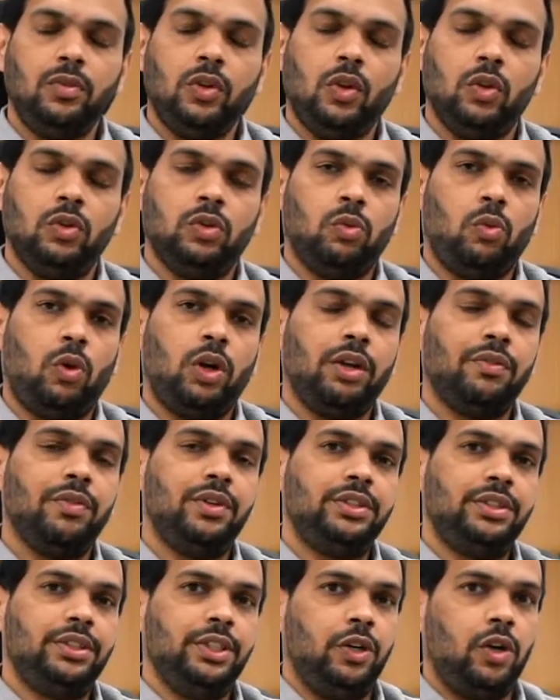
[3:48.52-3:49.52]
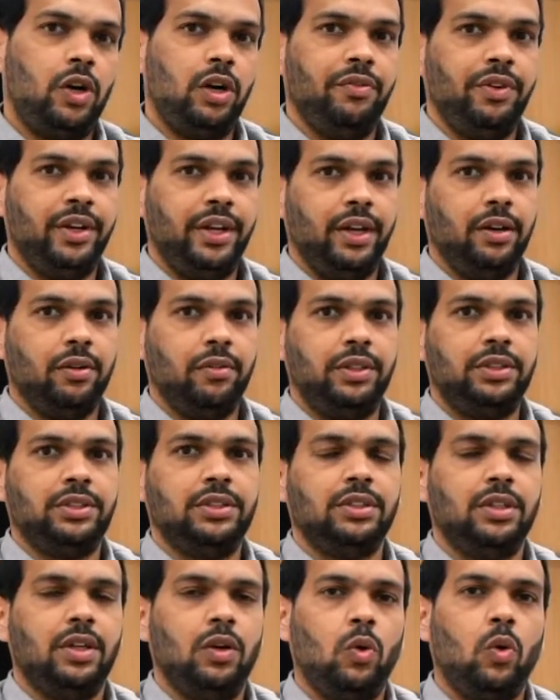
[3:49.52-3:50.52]
So whatever steroid we give,
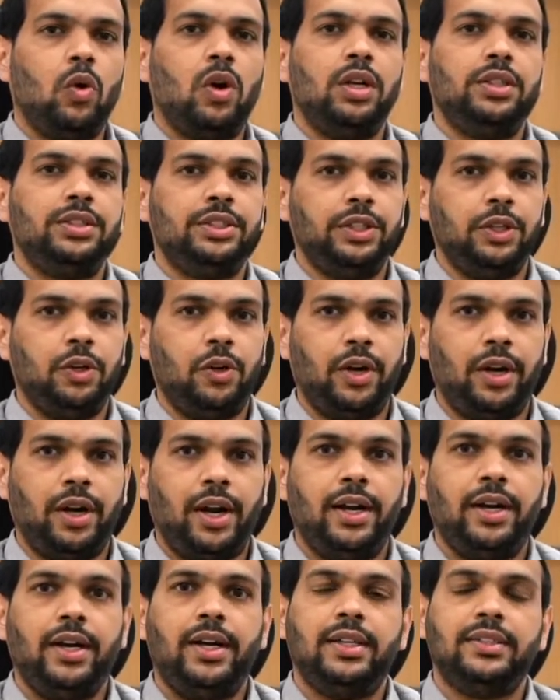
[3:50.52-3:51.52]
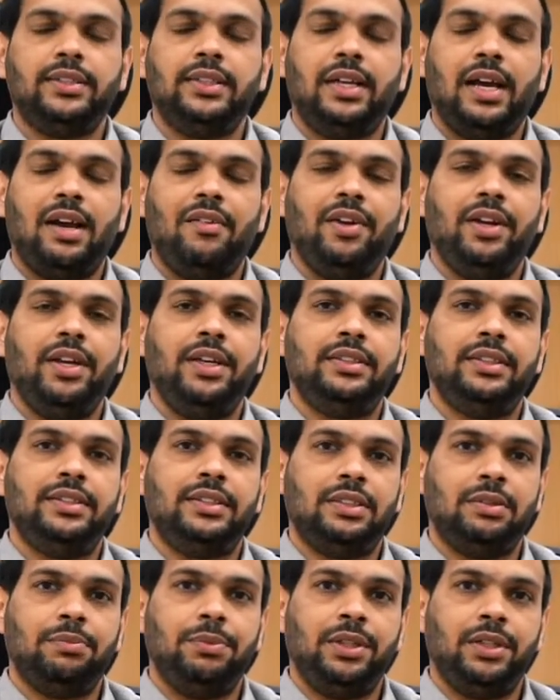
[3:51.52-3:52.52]
it's a local steroid and it doesn't have any
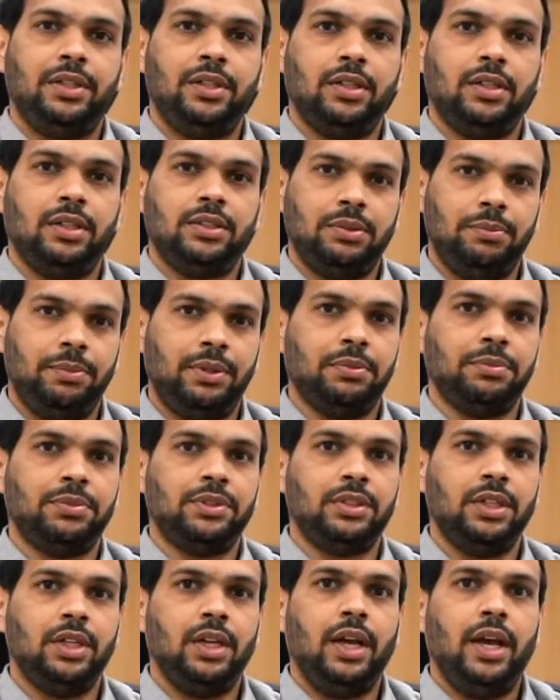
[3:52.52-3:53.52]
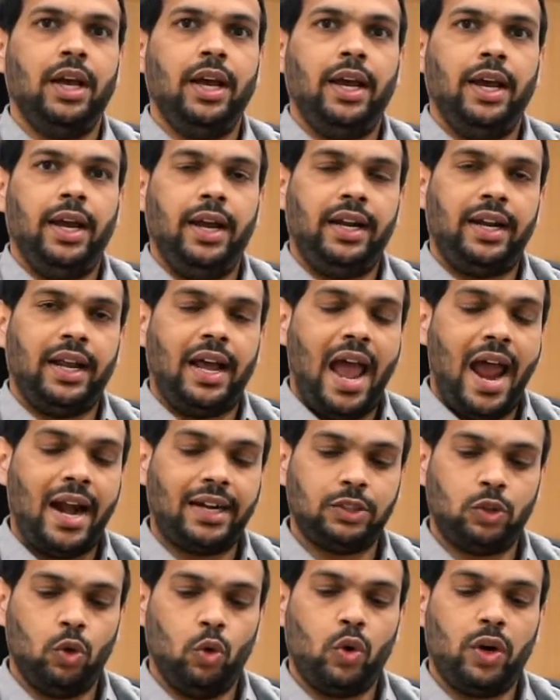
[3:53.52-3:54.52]
systemic symptoms. It
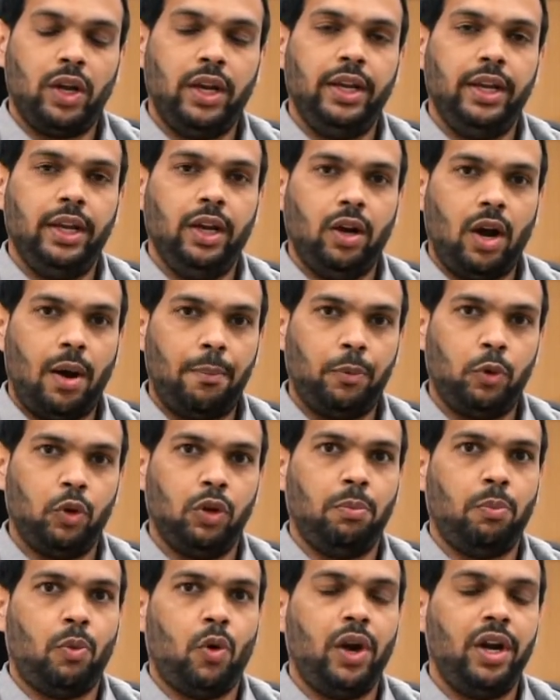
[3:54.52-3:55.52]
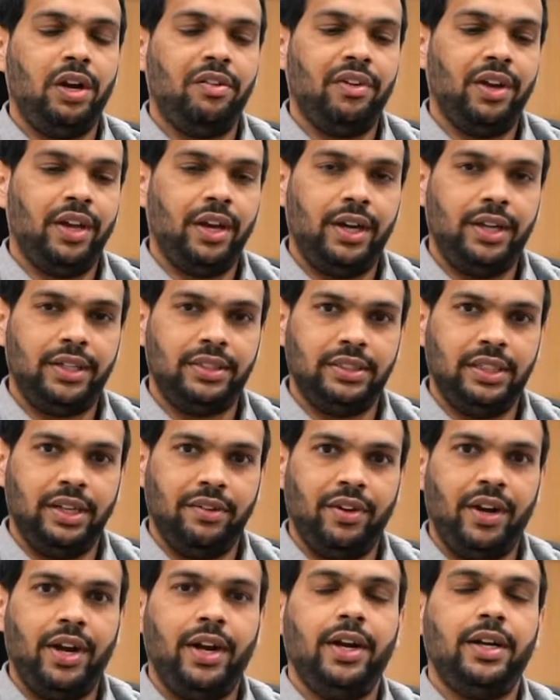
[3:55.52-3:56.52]
acts locally up to the point where it is
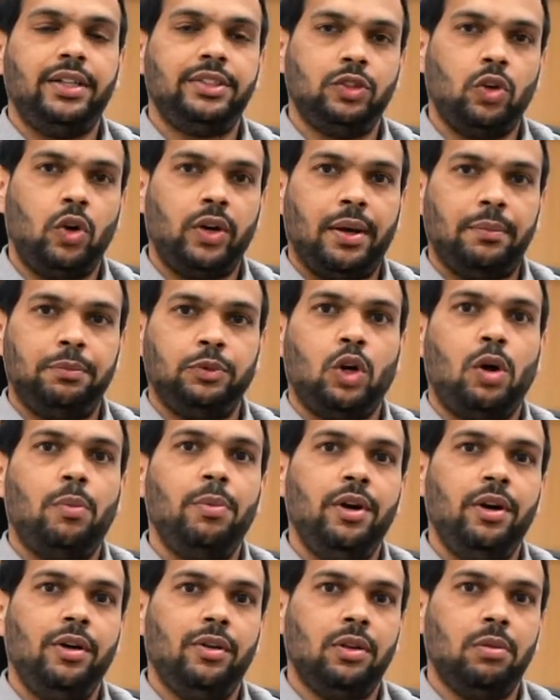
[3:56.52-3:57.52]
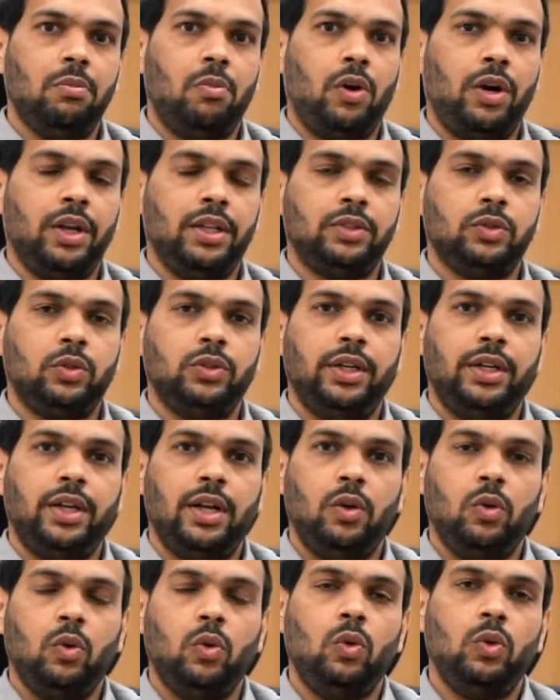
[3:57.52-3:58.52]
given and it's not absorbed into the body. So there
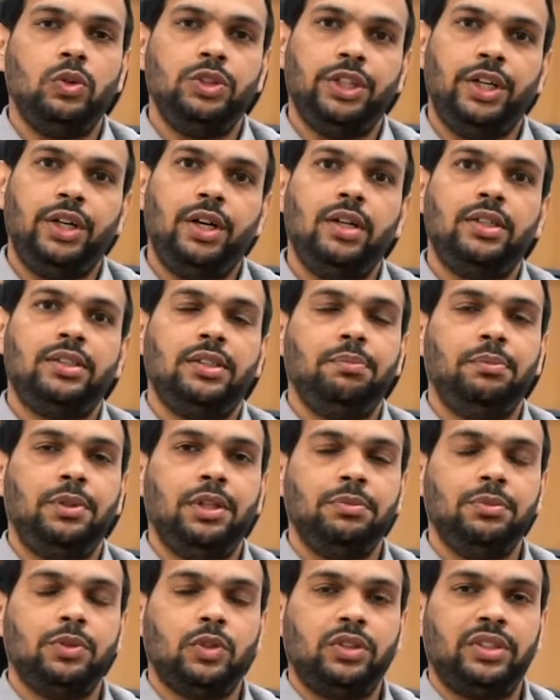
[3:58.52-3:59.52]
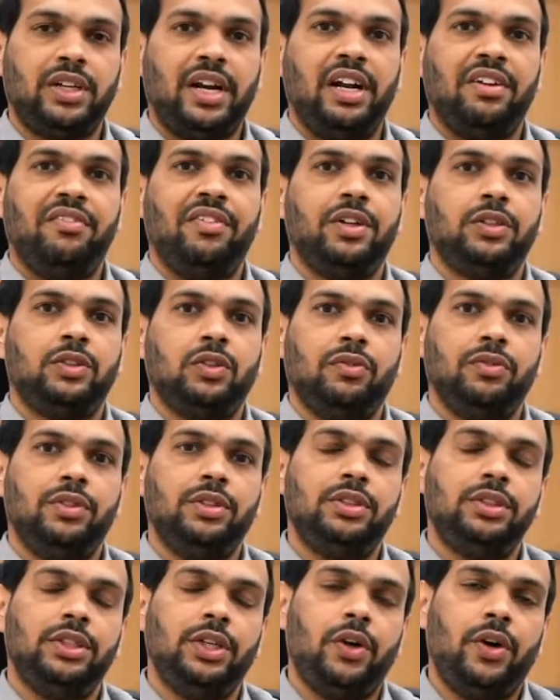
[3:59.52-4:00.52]
are no general symptoms or side effects of
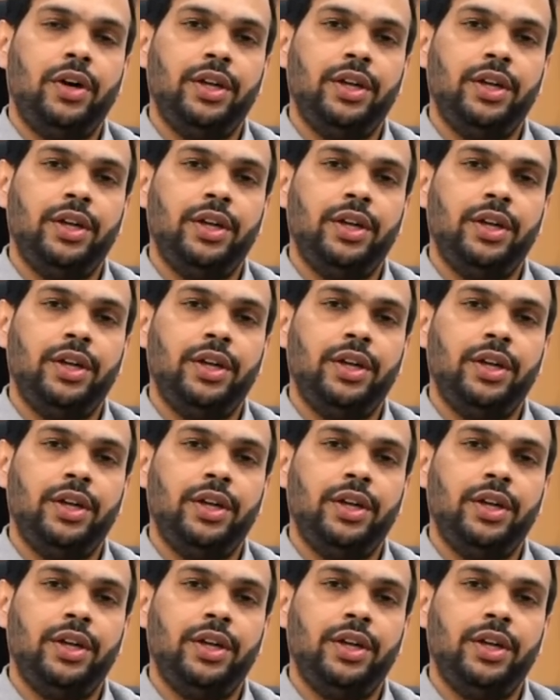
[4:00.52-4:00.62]
the steroid